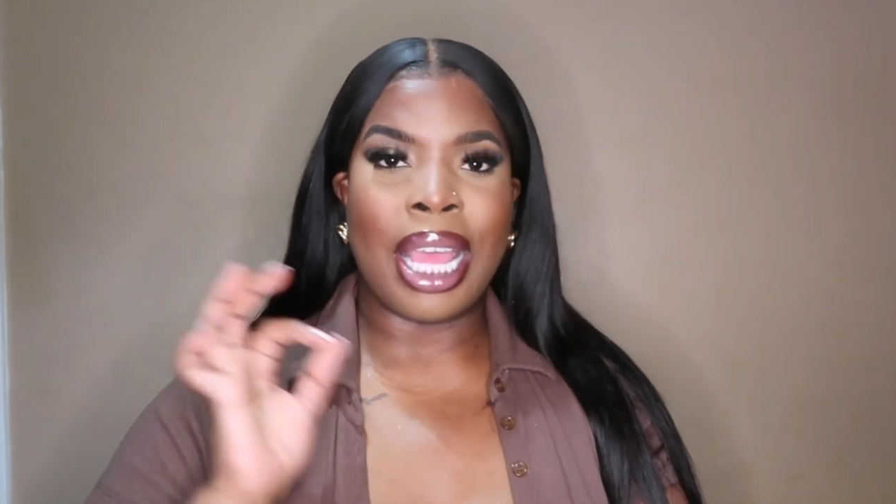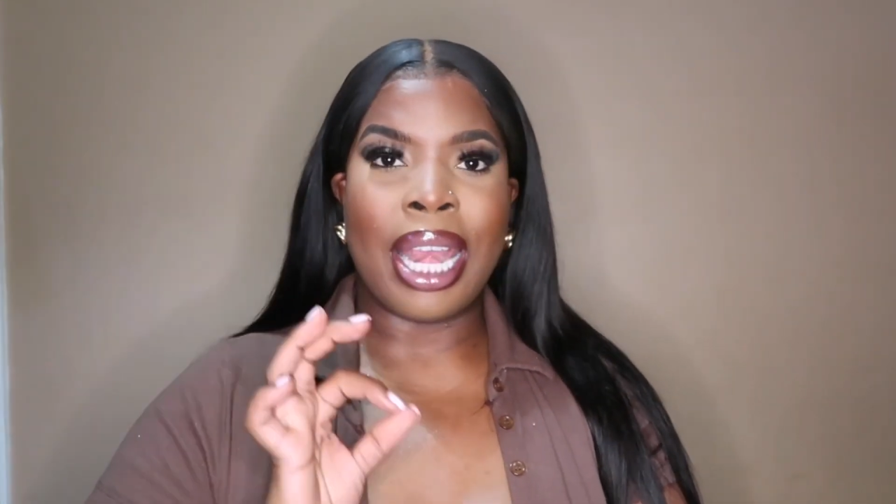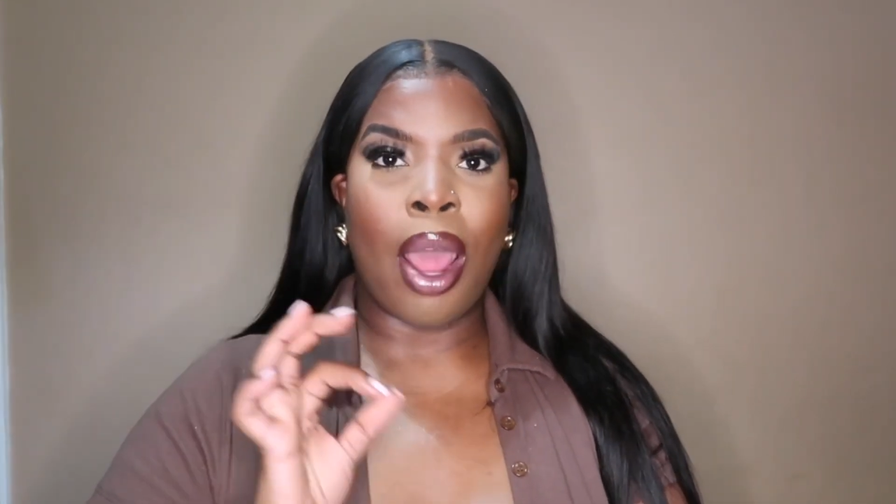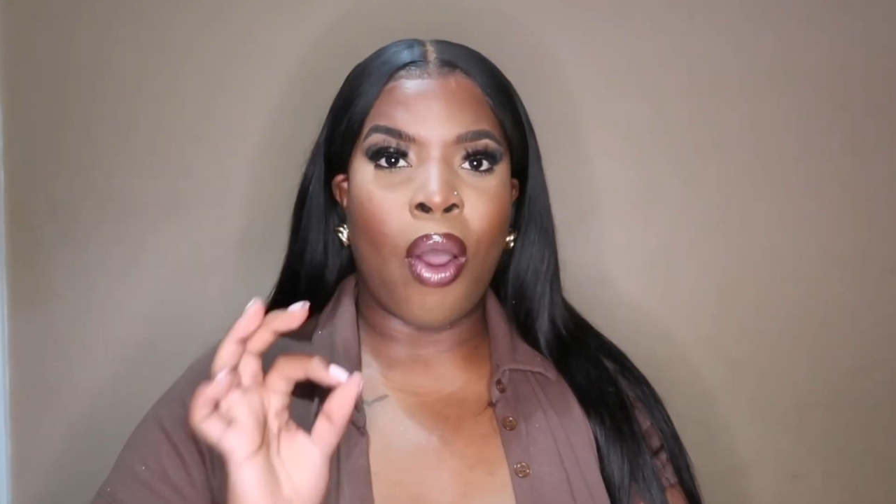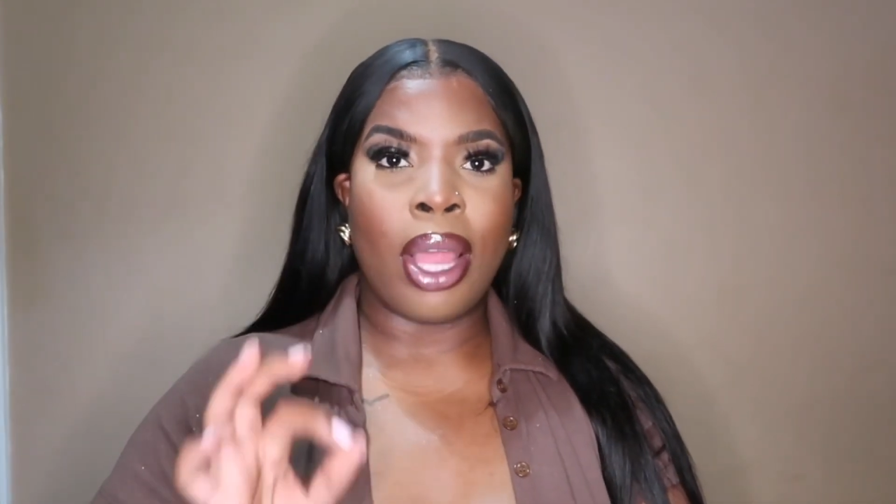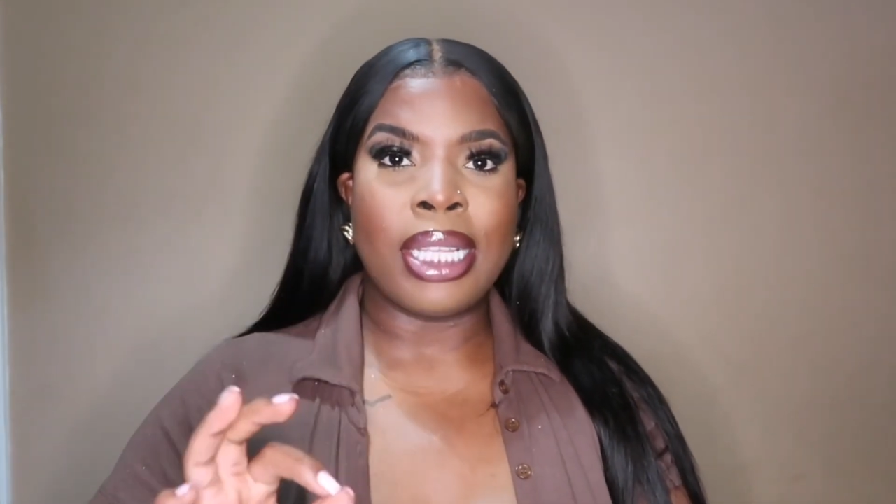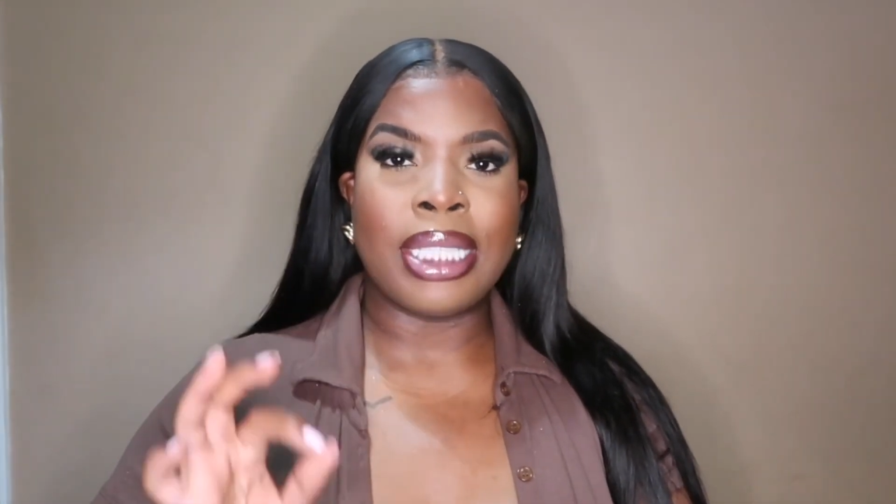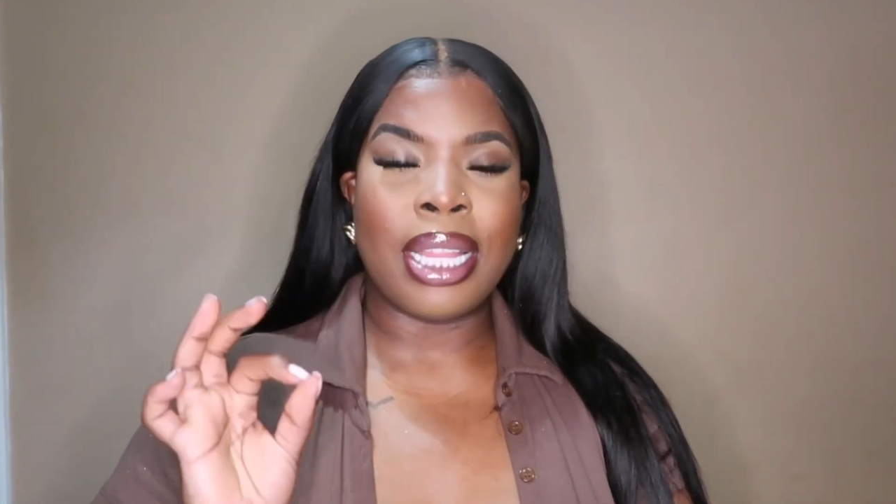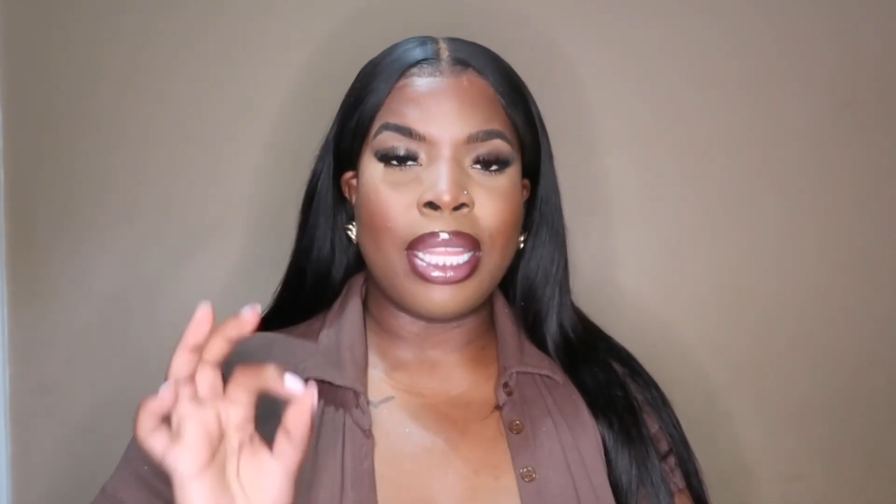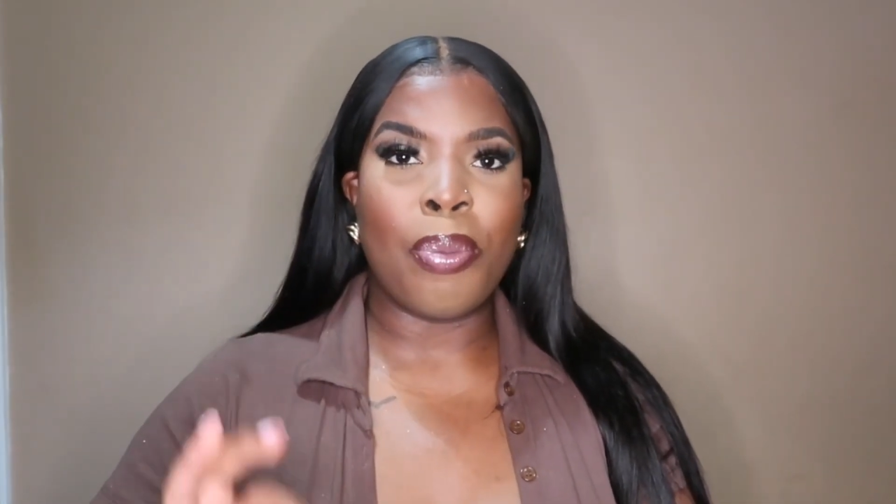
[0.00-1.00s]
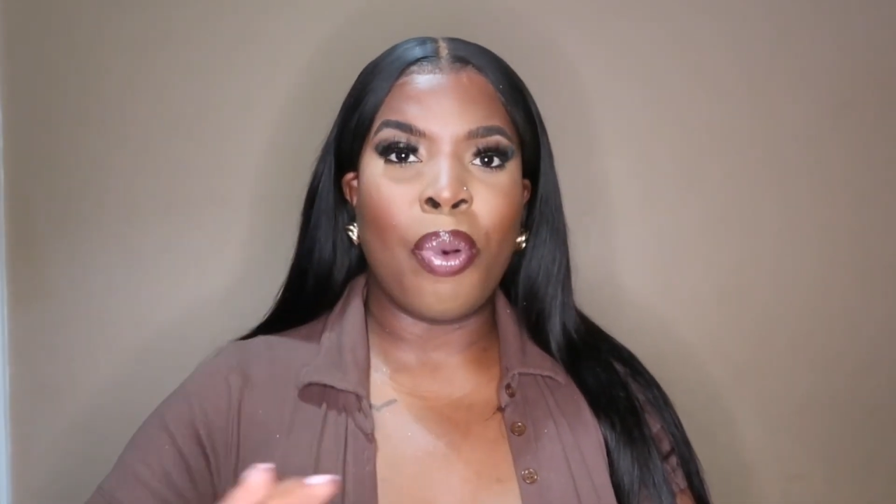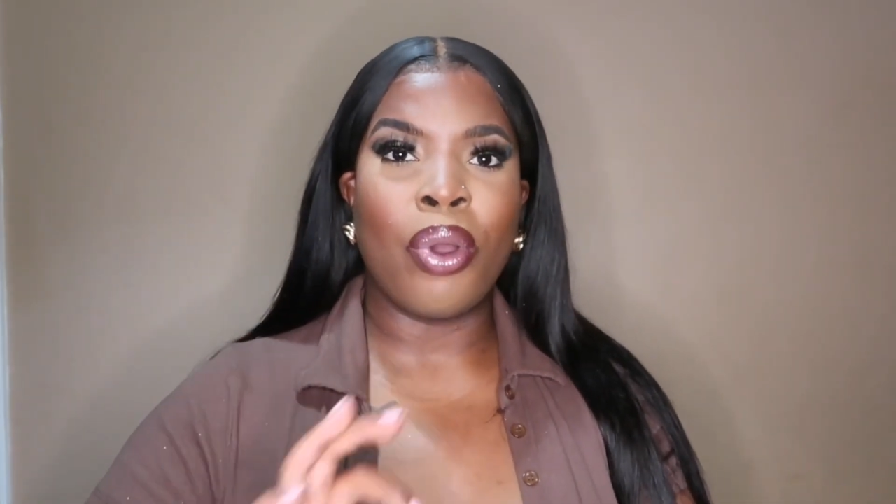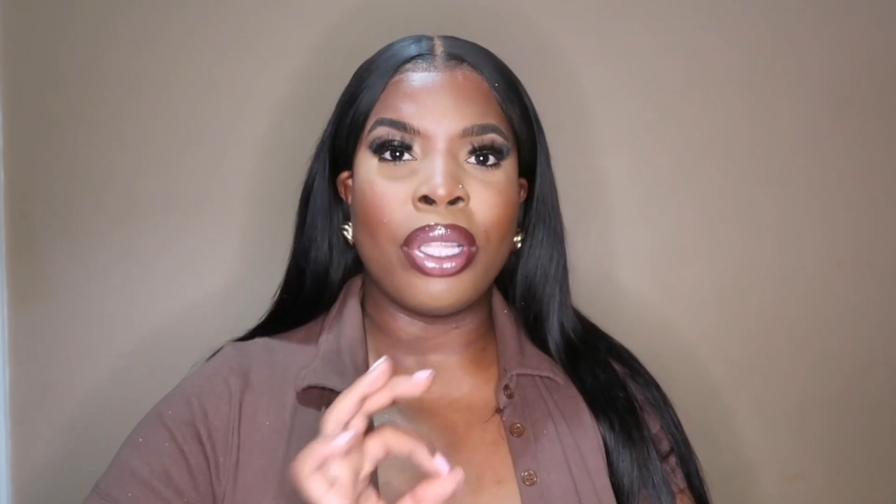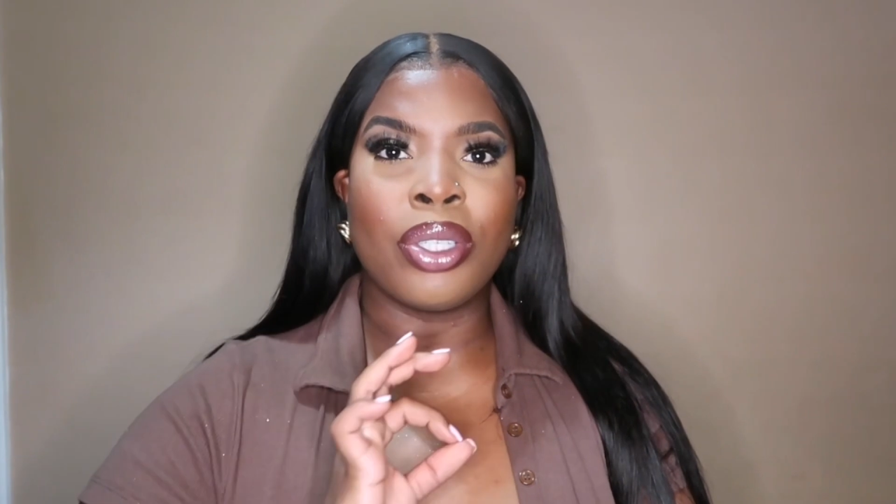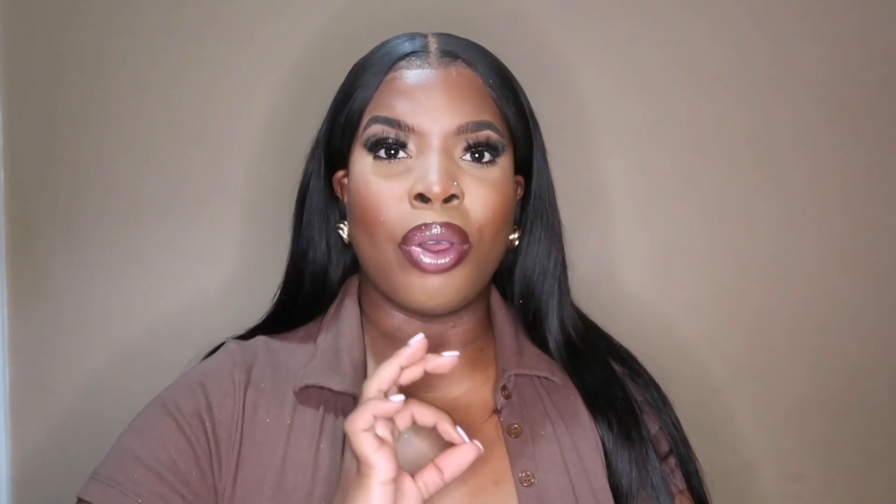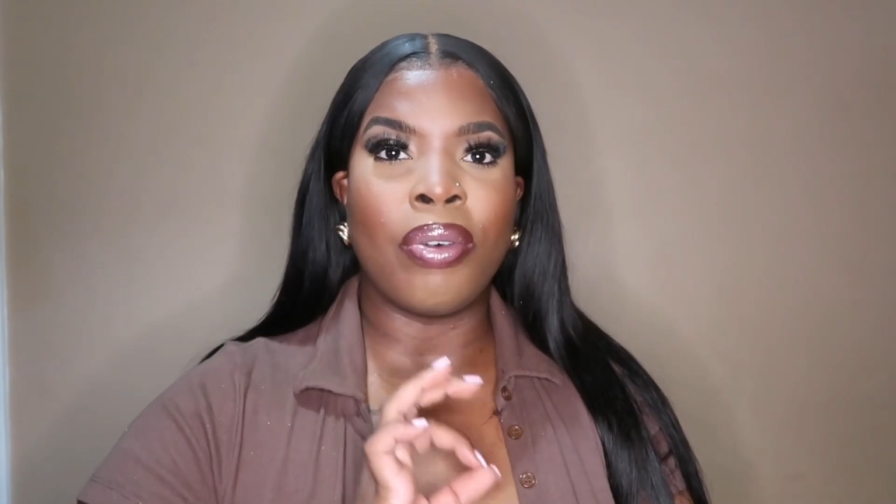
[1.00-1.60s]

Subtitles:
I now understand the importance